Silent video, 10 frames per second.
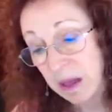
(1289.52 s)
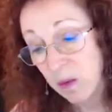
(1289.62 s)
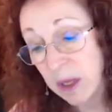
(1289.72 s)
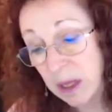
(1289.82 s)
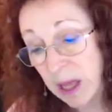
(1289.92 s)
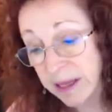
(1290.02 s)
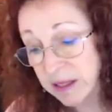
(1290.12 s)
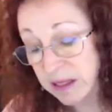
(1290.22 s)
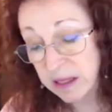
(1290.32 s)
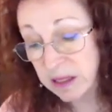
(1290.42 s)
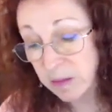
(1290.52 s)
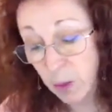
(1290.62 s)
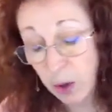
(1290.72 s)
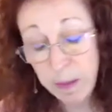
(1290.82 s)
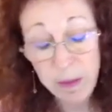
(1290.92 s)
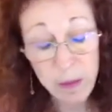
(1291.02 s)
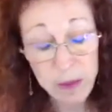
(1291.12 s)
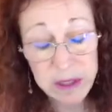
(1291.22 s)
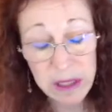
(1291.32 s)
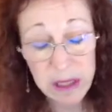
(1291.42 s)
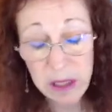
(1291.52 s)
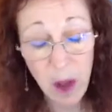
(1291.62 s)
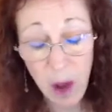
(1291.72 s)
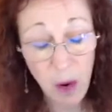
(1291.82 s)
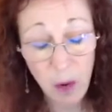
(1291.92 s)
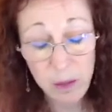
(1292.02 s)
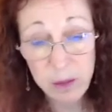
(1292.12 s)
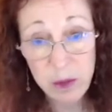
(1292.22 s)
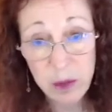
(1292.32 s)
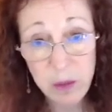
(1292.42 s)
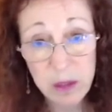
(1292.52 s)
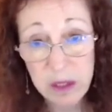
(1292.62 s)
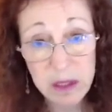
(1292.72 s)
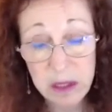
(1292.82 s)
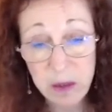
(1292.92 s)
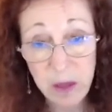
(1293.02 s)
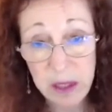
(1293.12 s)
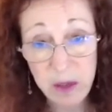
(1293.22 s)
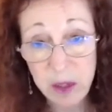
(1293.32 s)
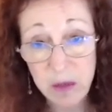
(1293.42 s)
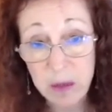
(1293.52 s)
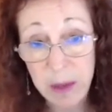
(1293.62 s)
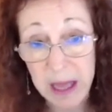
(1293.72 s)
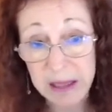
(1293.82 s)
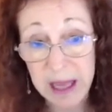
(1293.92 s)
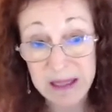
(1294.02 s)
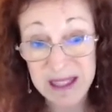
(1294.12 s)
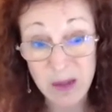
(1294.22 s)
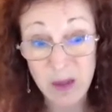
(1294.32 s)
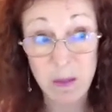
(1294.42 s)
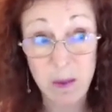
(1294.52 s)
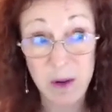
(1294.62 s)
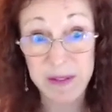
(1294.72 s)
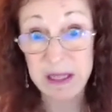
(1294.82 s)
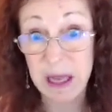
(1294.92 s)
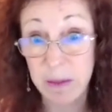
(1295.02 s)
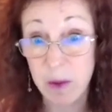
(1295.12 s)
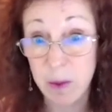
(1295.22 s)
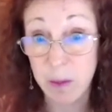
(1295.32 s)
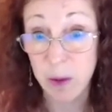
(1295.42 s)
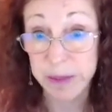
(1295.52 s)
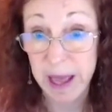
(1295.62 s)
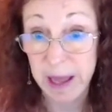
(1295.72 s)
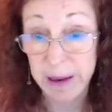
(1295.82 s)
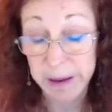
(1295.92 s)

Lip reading: Realized that since more people were sitting at home listening to radio shows and podcasts, this was a perfect time to promote that.